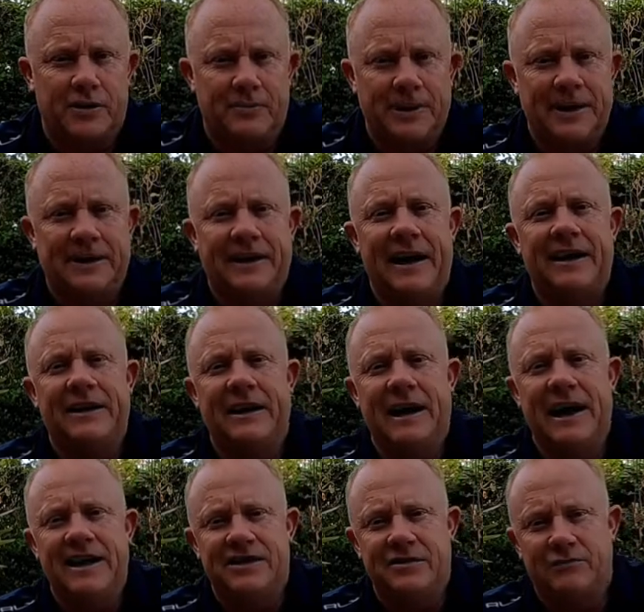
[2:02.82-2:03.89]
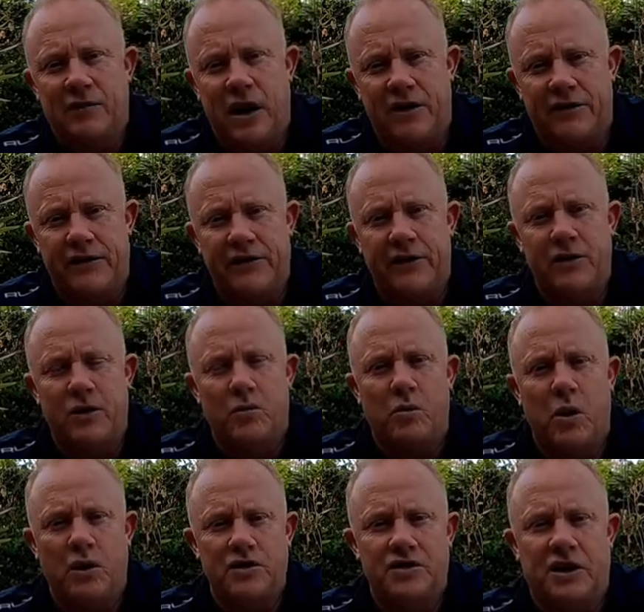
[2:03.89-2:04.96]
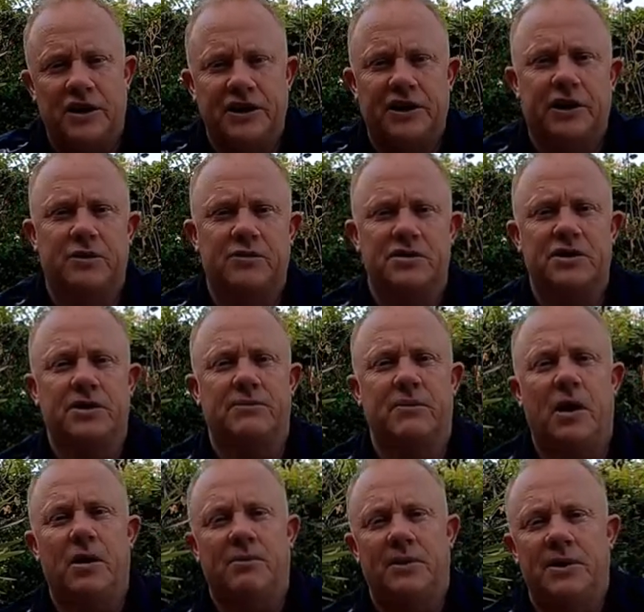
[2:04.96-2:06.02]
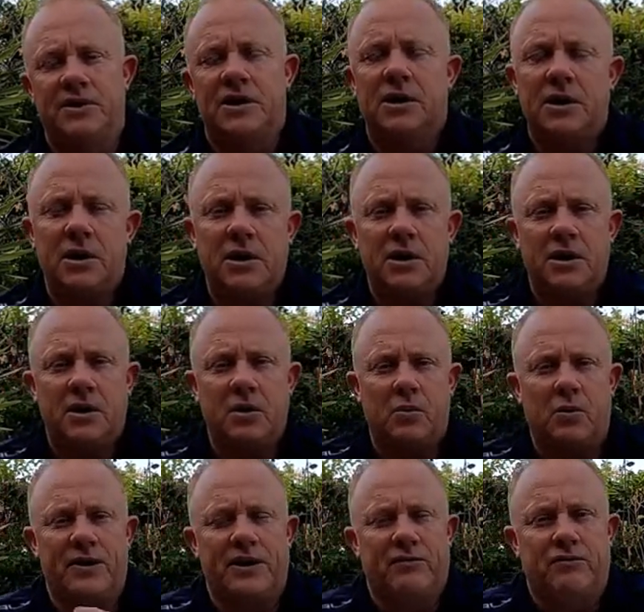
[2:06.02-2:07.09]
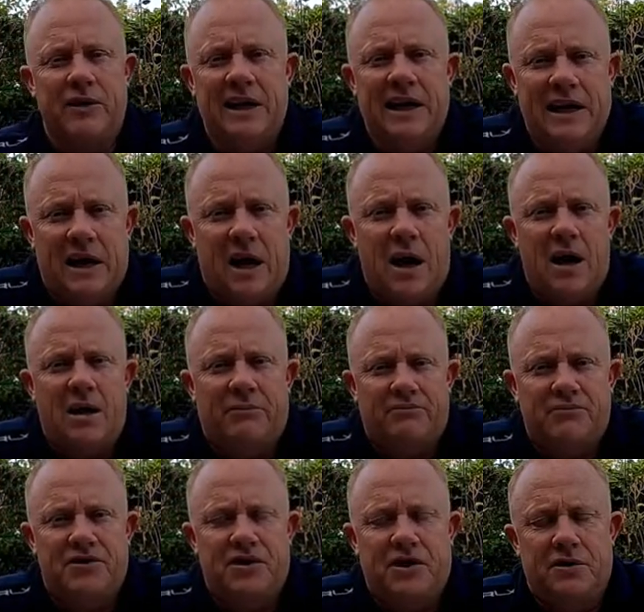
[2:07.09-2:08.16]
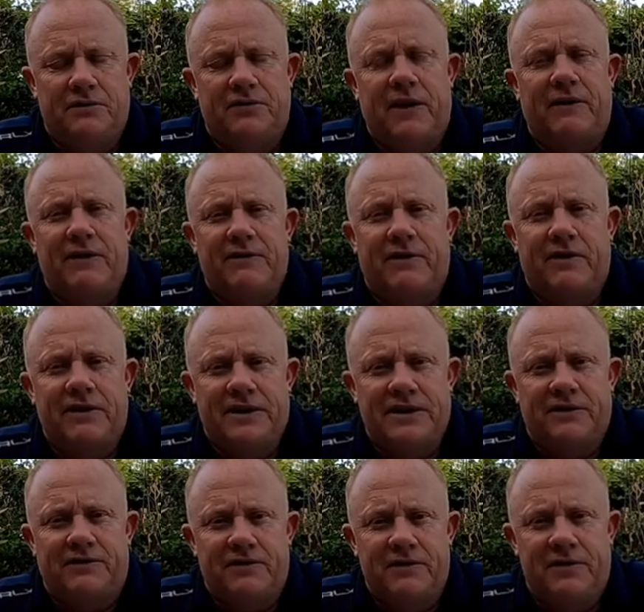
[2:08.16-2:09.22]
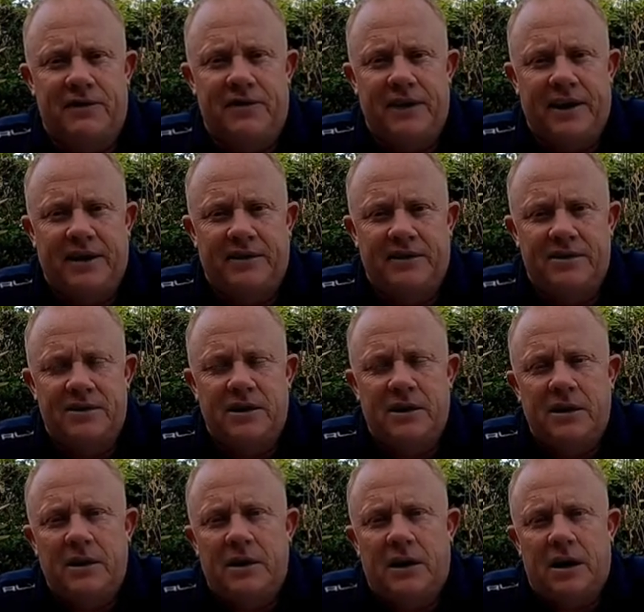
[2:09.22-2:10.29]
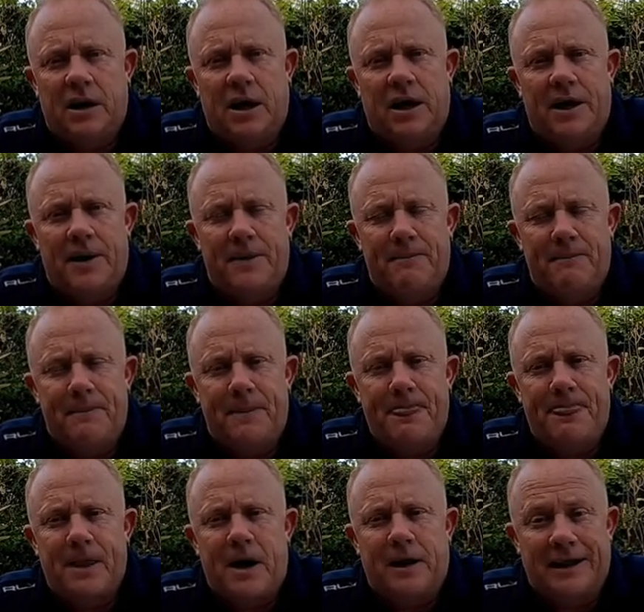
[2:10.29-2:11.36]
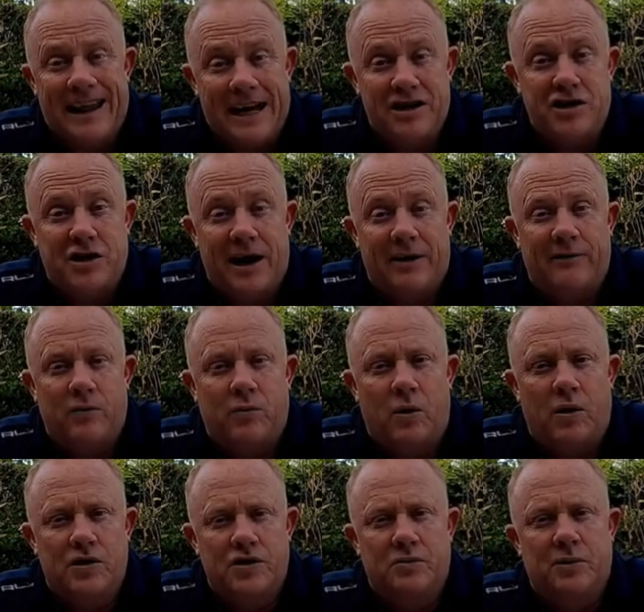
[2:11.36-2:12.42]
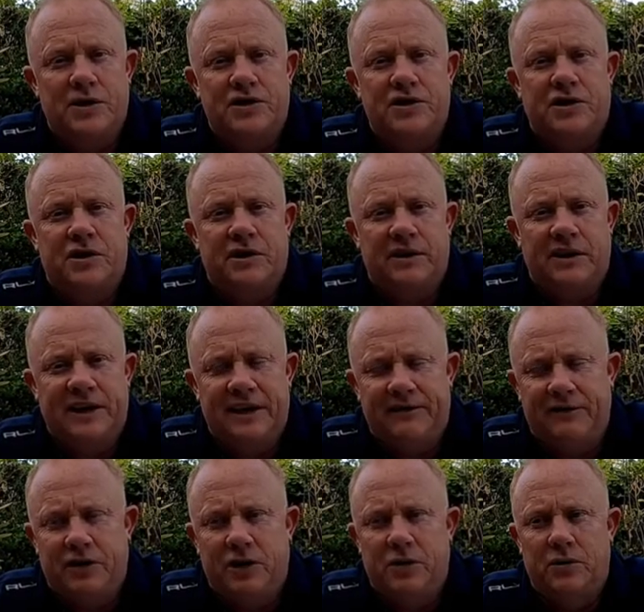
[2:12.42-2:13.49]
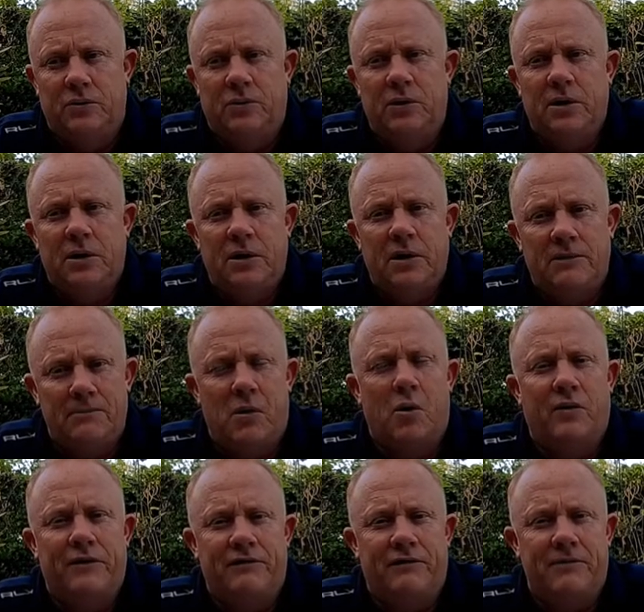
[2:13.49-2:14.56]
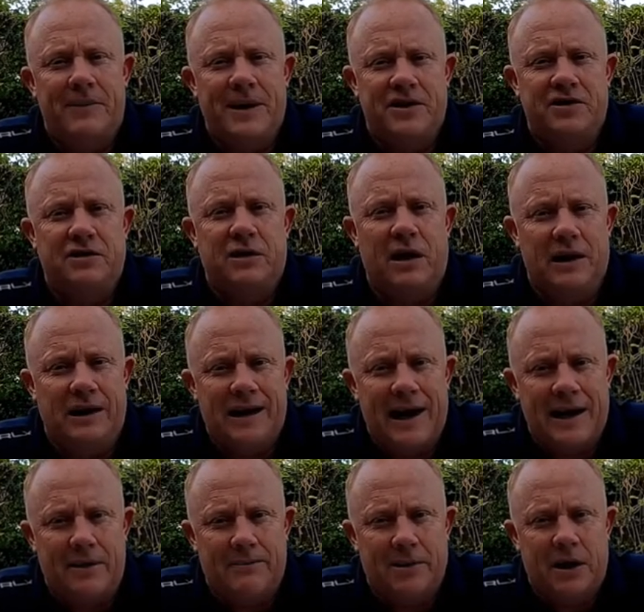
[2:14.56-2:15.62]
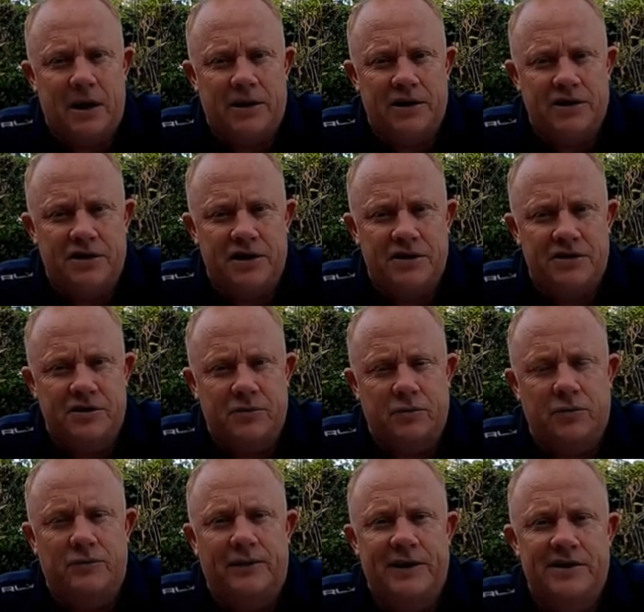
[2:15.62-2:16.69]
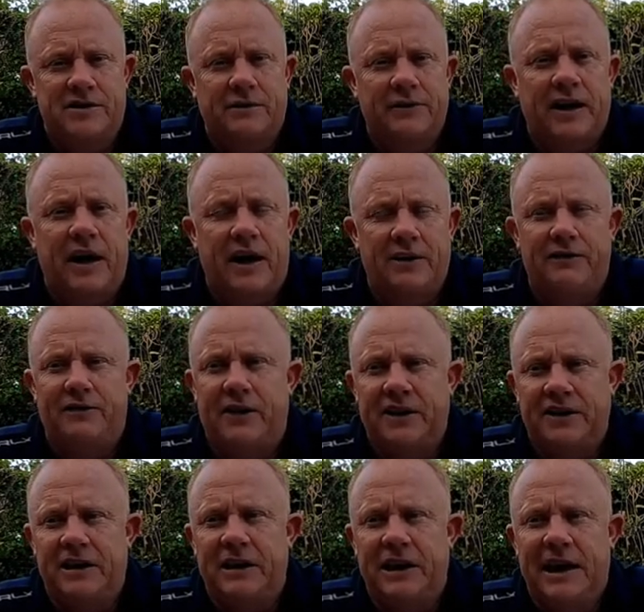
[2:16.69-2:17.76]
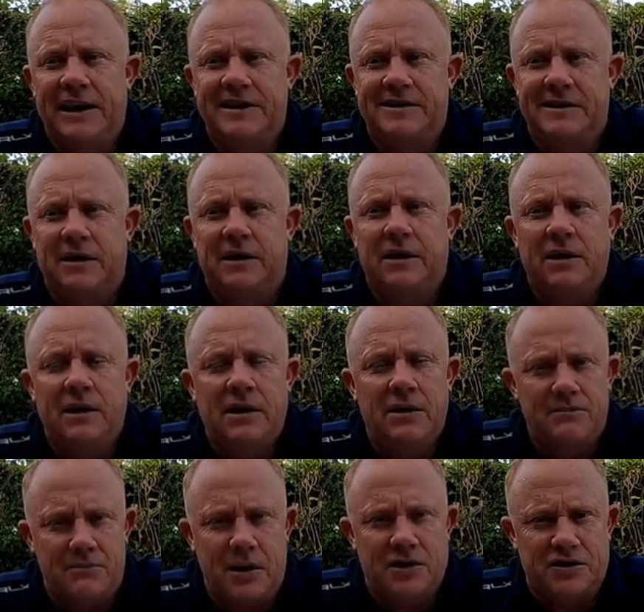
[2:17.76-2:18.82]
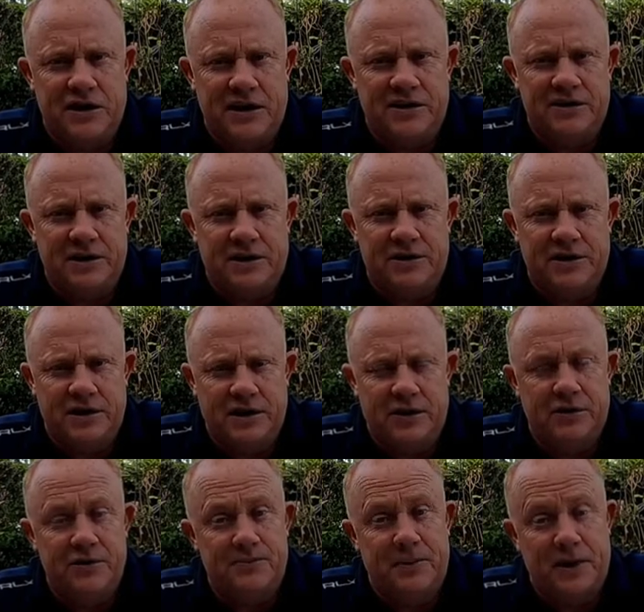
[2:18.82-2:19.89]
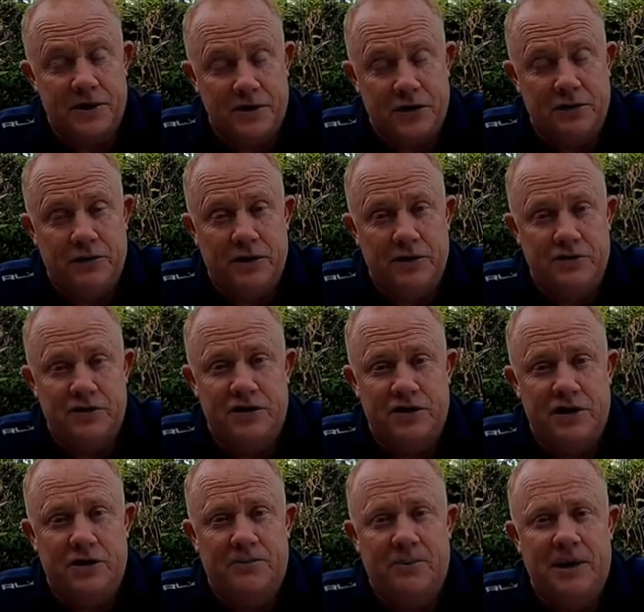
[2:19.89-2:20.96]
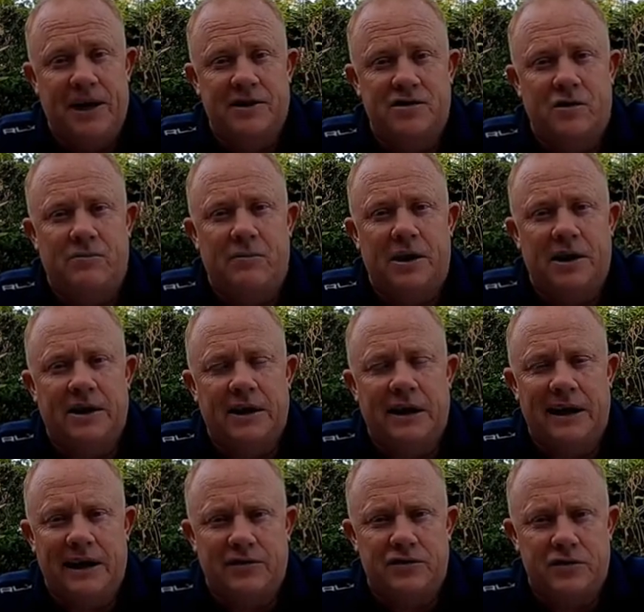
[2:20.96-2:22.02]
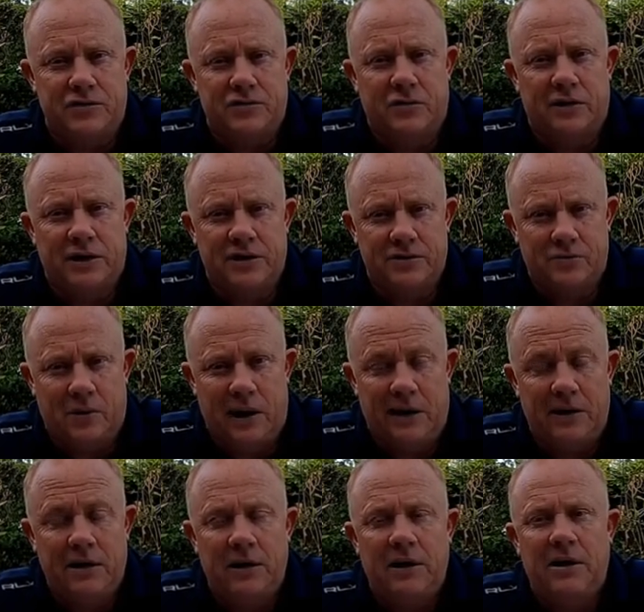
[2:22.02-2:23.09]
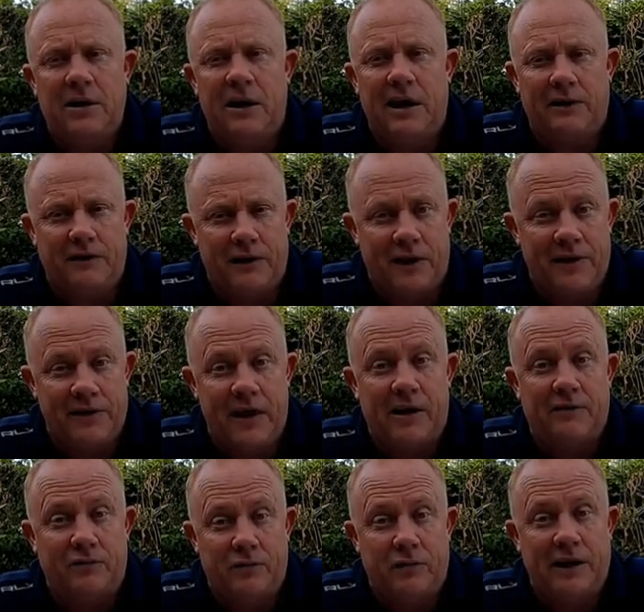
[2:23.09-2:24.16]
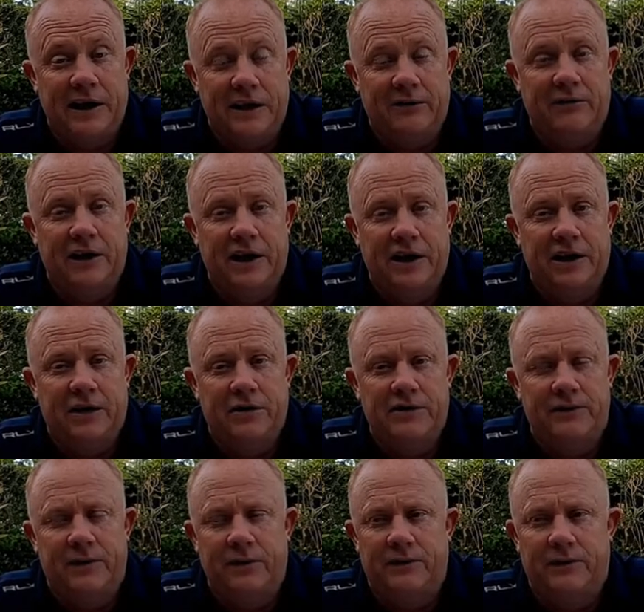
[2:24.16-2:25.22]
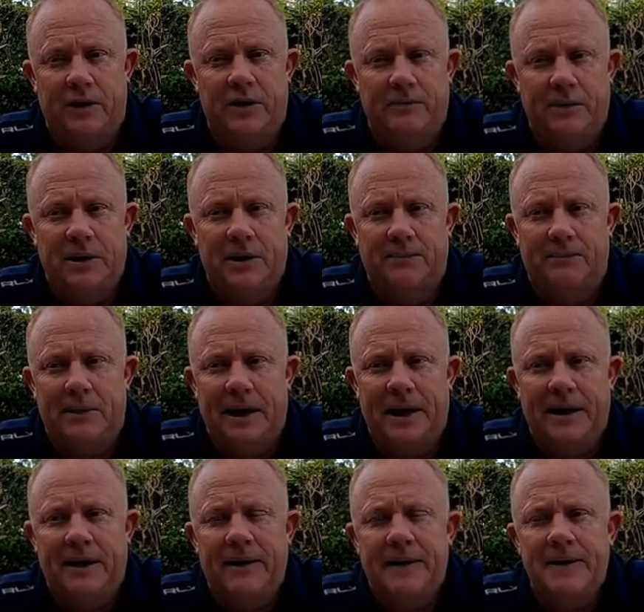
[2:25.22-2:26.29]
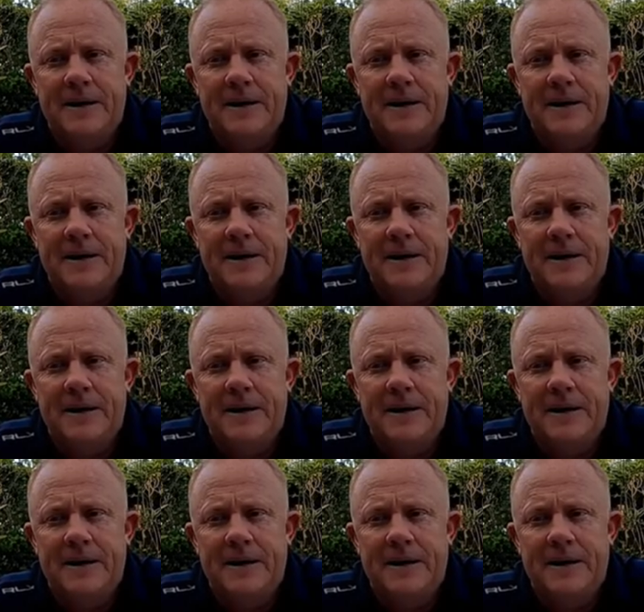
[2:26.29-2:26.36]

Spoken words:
I be getting a laser rather than the watch I use at the moment? Well, they really are two very, very different things. Unless you have a watch which can give you more information like layup yardages and all the rest of it, I find a laser much easier to use, but I do use the GPS on my electric trolley as well. I find that really, really useful, front, middle and back.